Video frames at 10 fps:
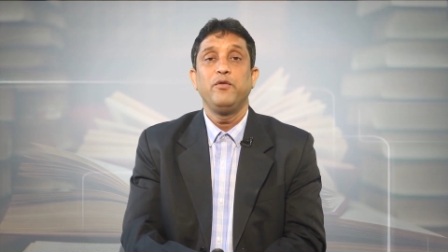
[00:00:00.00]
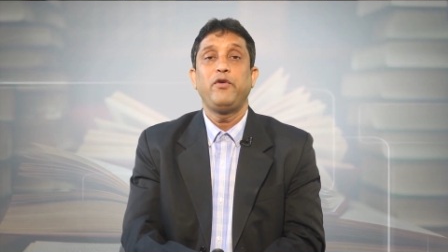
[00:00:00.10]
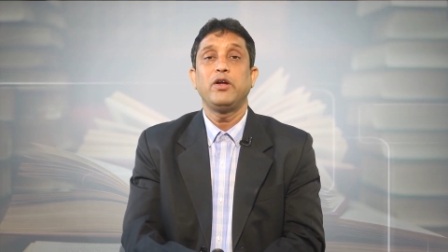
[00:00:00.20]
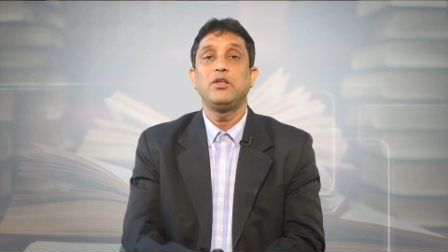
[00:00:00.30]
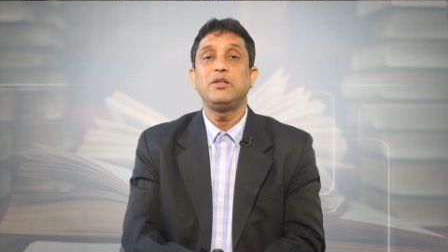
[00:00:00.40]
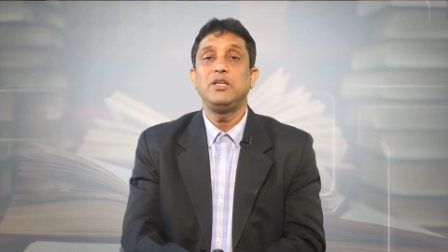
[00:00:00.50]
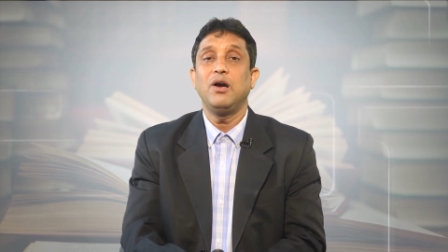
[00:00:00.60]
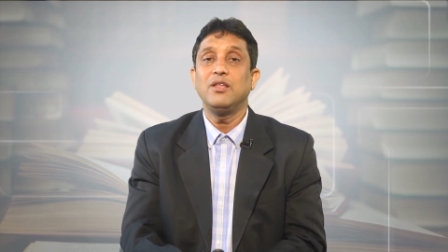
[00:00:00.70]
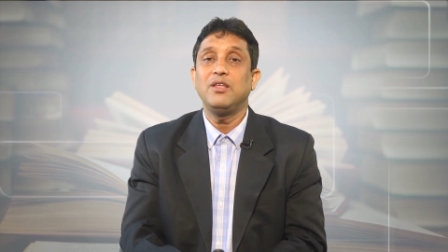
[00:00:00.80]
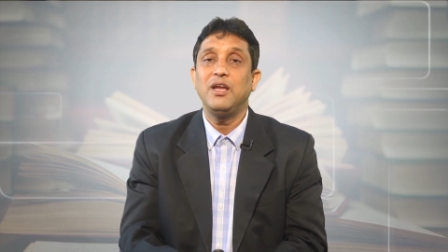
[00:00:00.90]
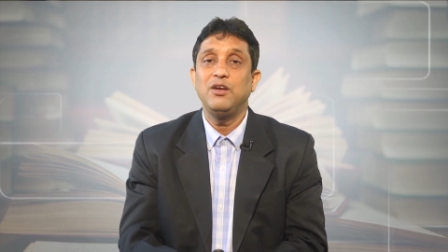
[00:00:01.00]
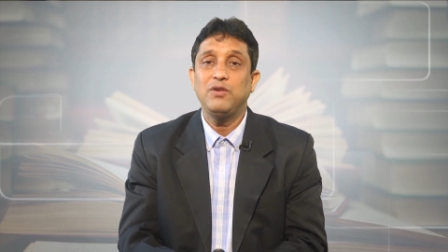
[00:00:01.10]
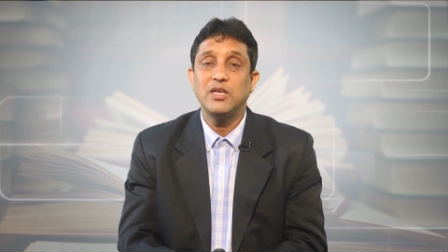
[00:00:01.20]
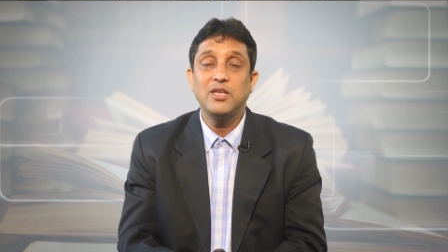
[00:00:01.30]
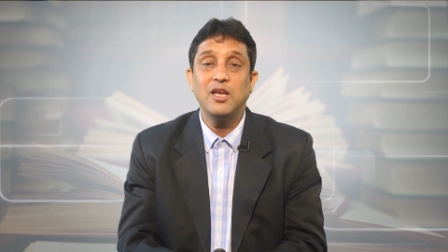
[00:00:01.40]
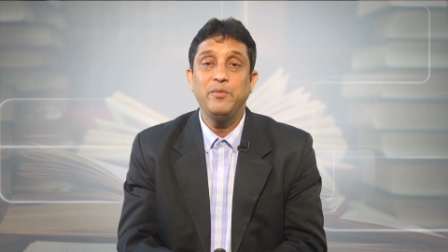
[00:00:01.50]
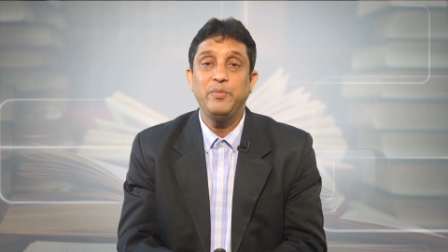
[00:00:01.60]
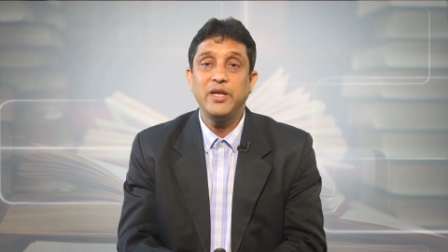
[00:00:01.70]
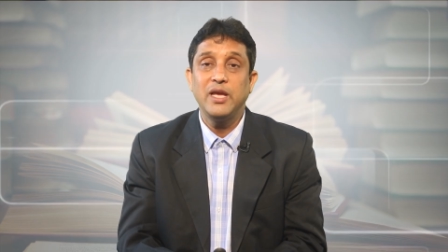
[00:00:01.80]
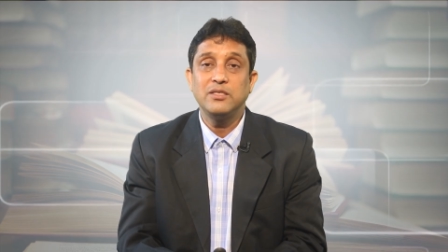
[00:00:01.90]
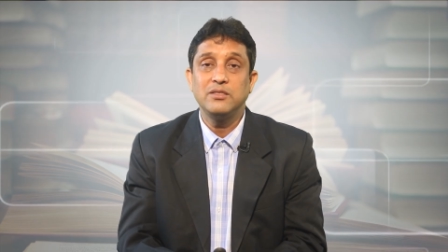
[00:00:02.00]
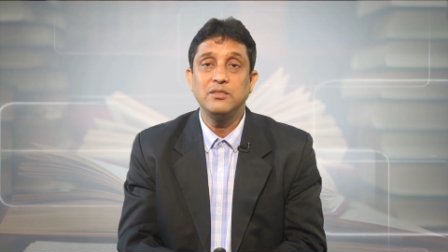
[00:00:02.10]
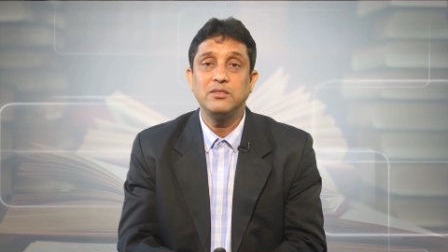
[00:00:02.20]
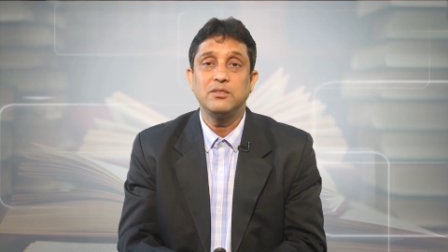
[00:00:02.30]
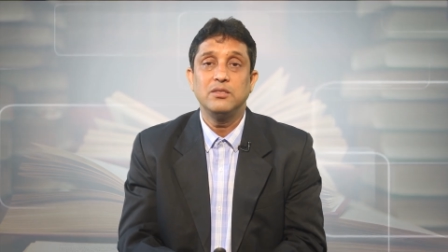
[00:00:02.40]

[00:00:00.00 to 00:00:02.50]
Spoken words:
Further, the other educational implications,